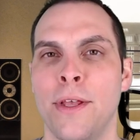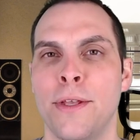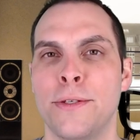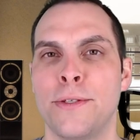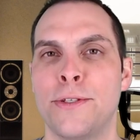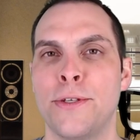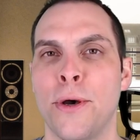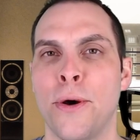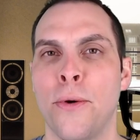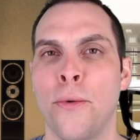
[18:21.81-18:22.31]

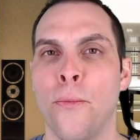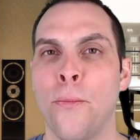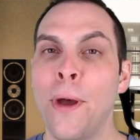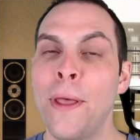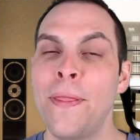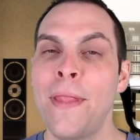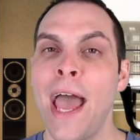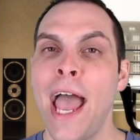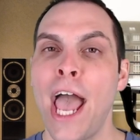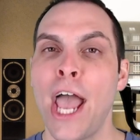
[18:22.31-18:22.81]
So
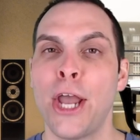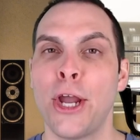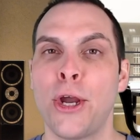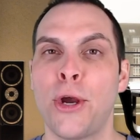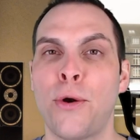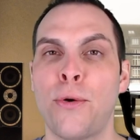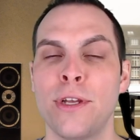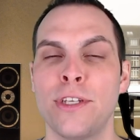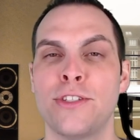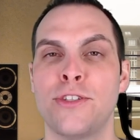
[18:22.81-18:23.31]
when that
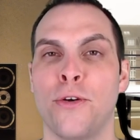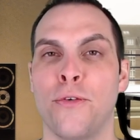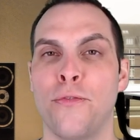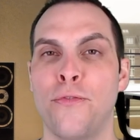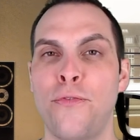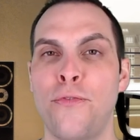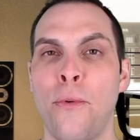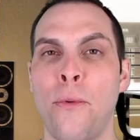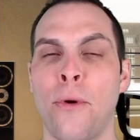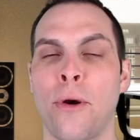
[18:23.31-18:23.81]
crystal
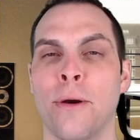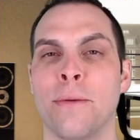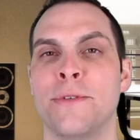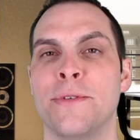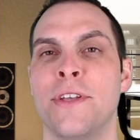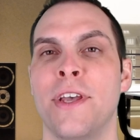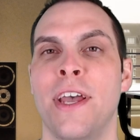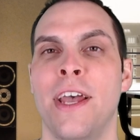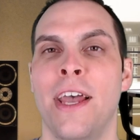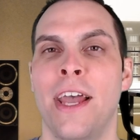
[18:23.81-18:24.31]
forms,